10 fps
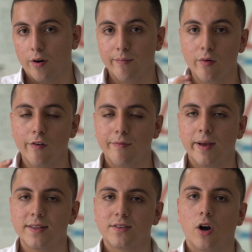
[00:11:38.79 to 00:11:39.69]
or
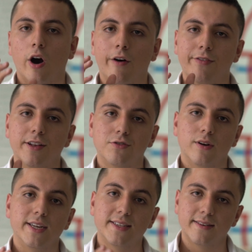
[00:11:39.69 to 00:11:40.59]
movements of the
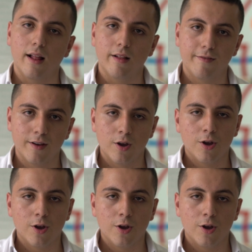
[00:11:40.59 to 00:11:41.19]
drone itself.